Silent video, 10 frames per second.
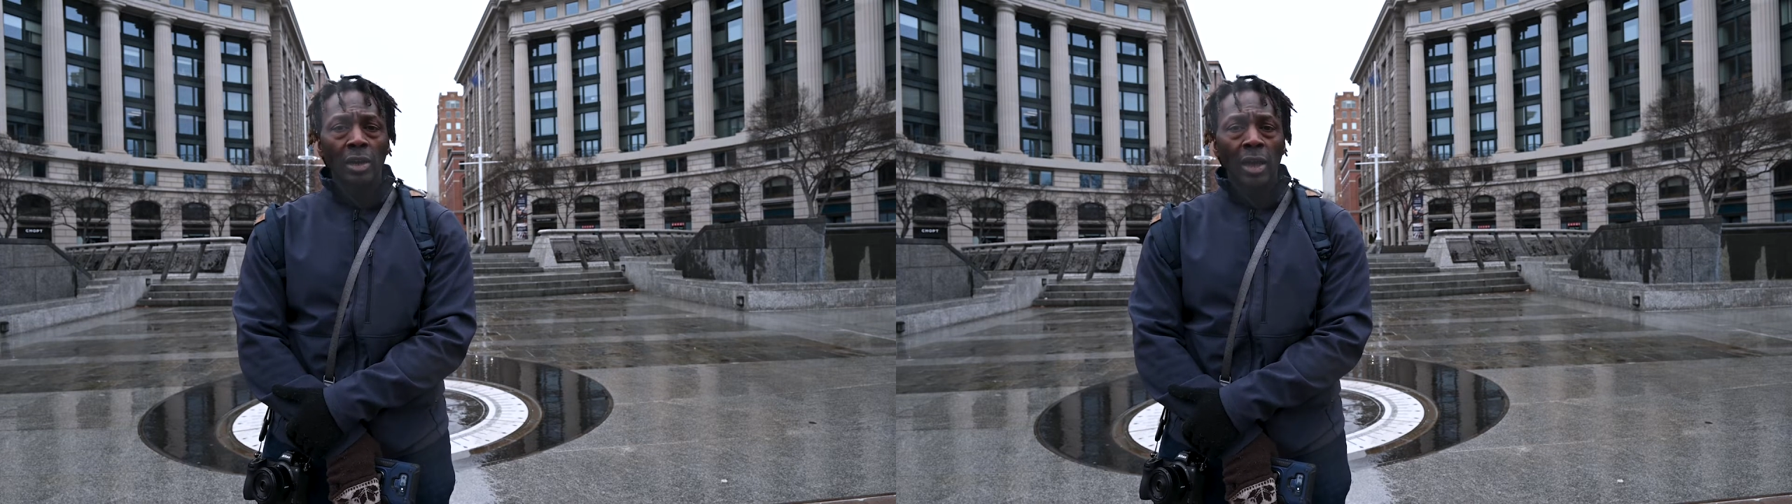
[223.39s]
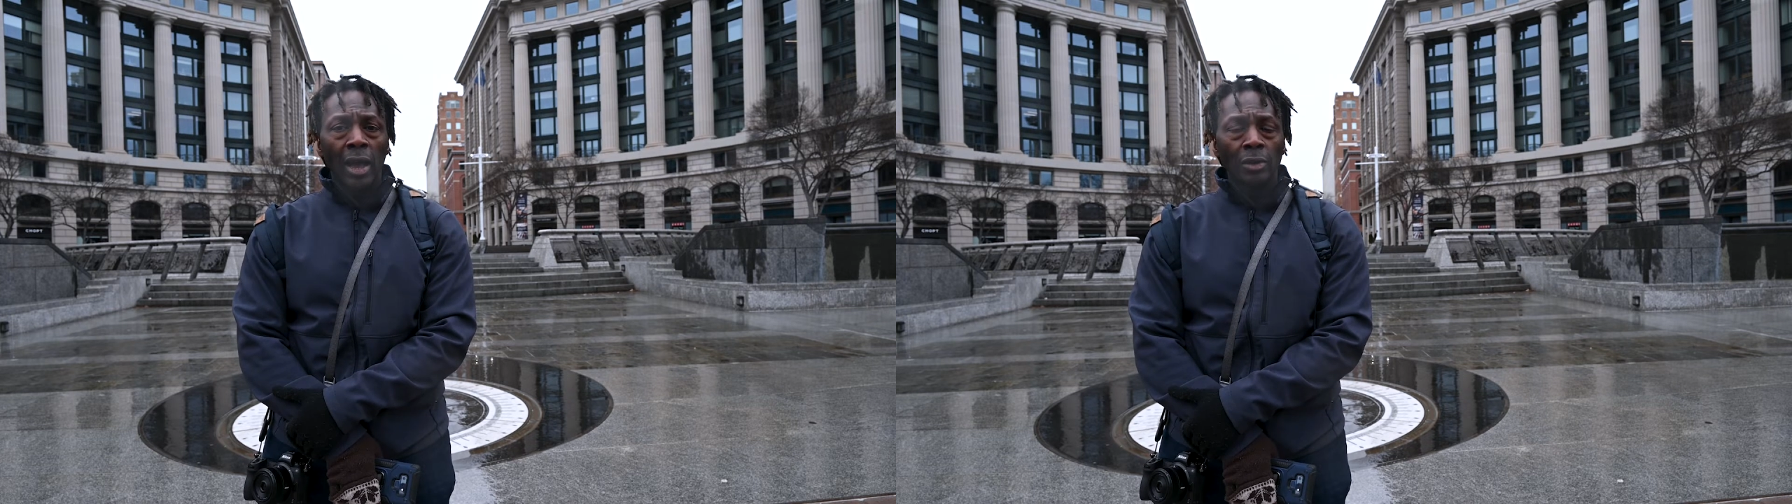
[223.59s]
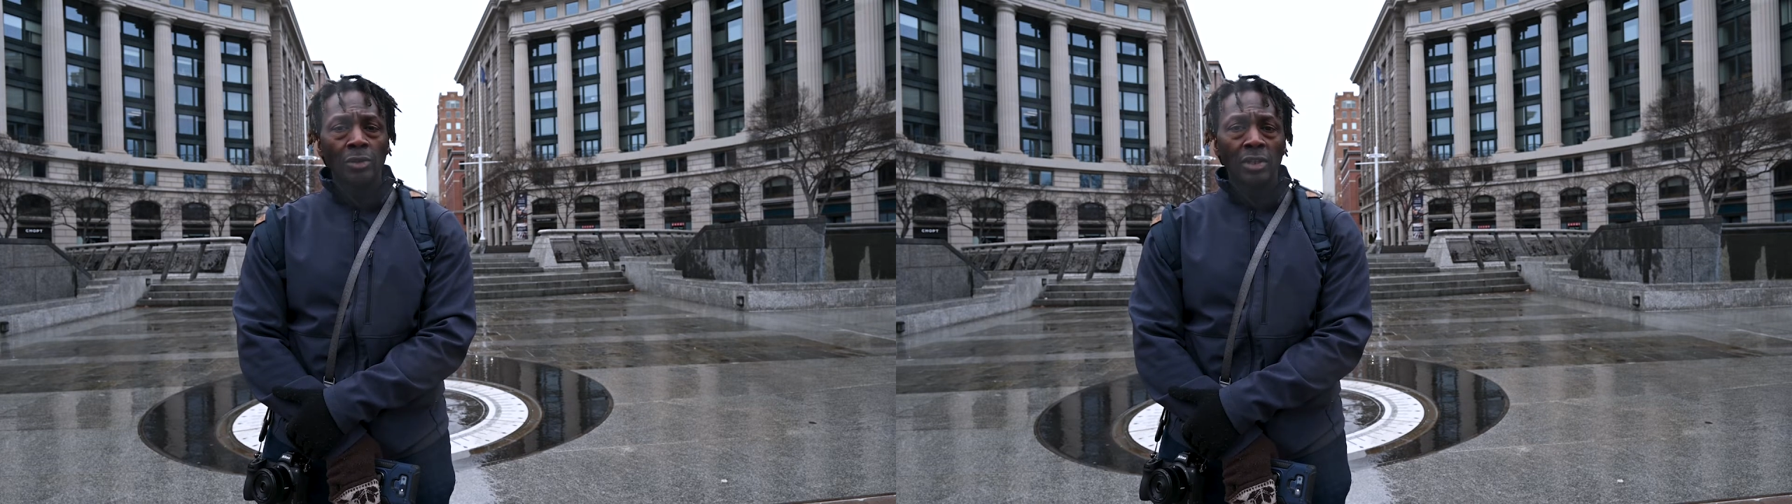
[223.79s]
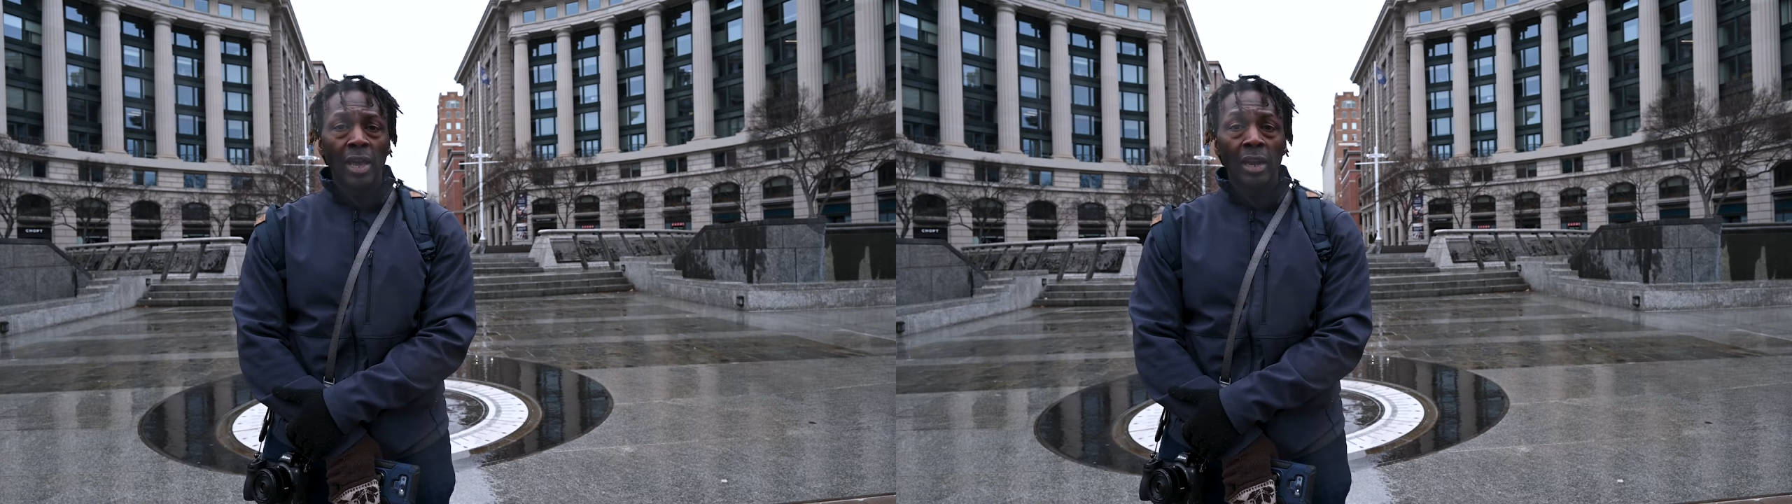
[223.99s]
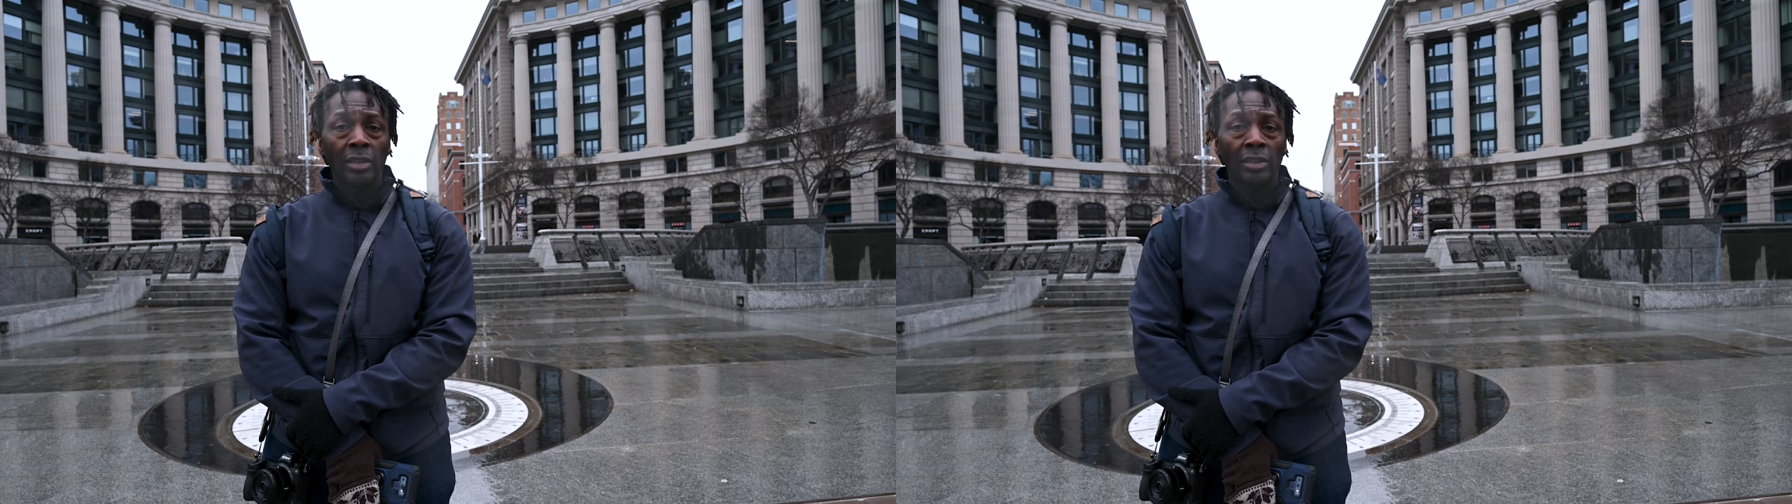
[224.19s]
house and
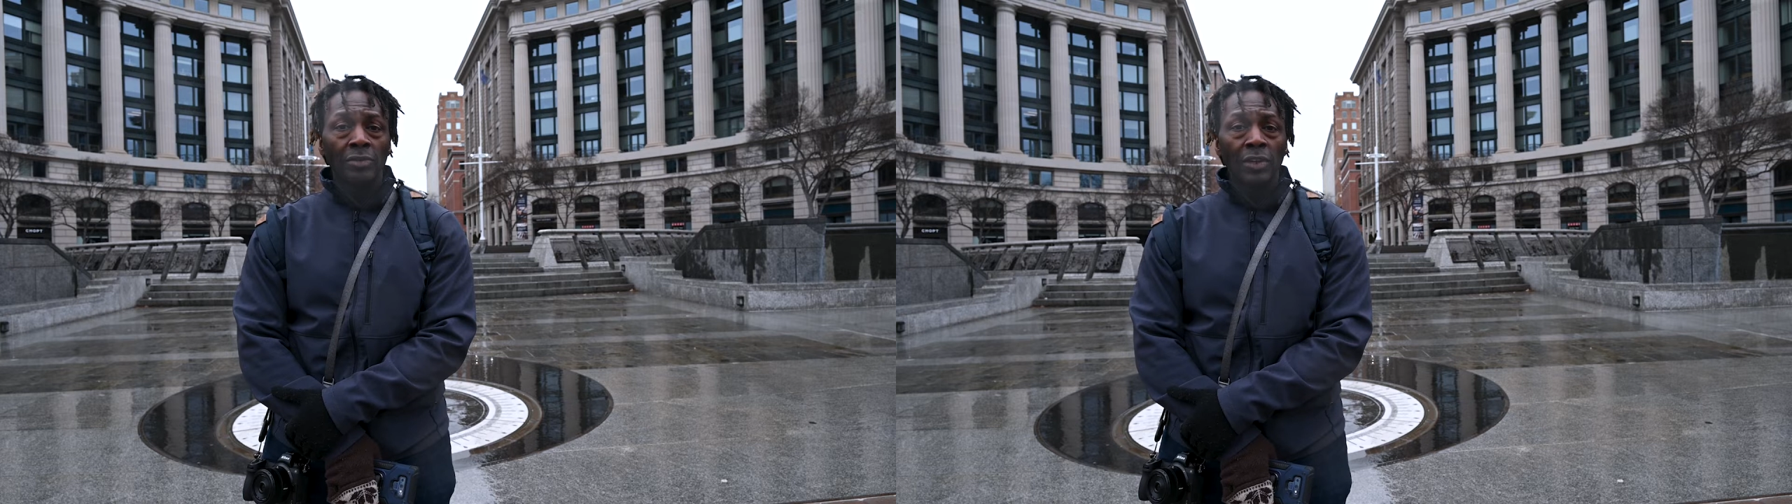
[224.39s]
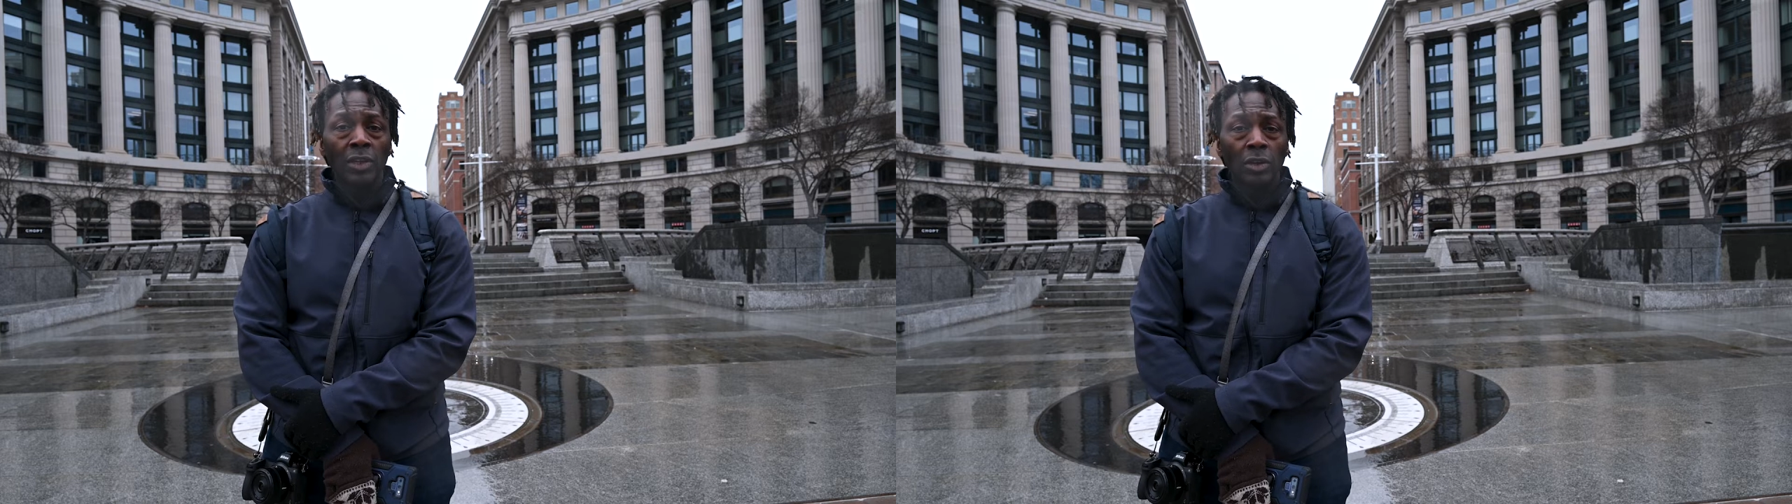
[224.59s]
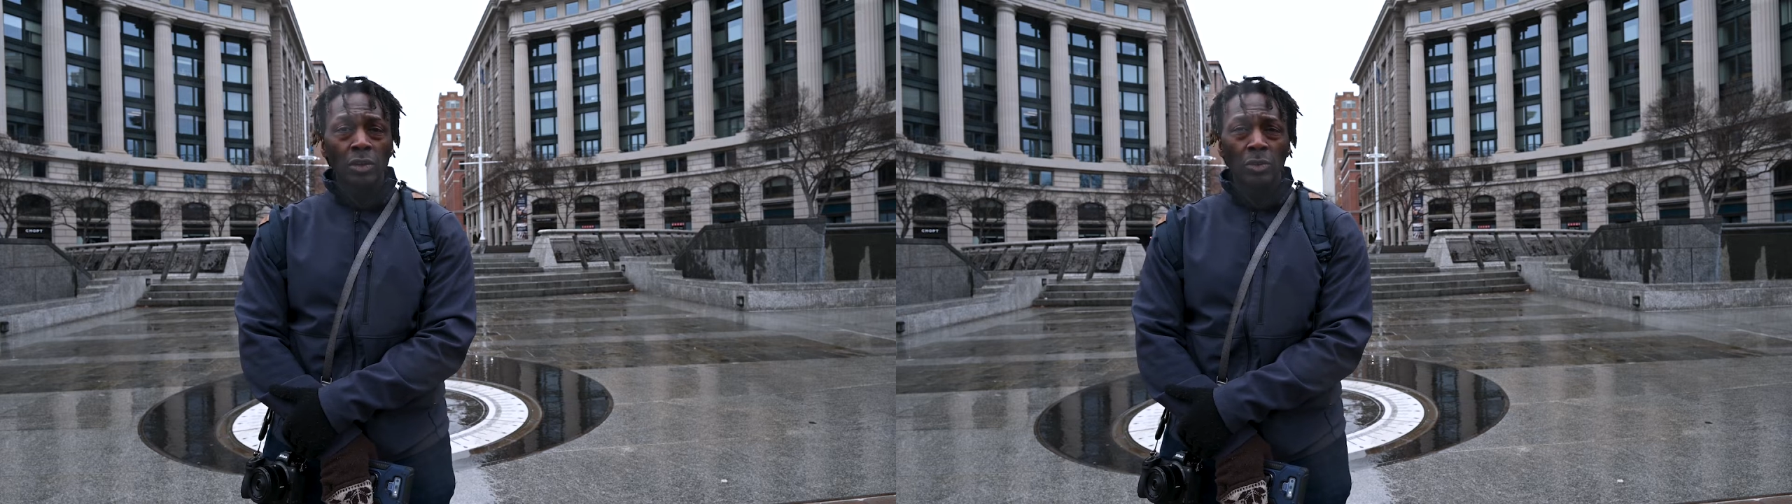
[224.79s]
edit this video,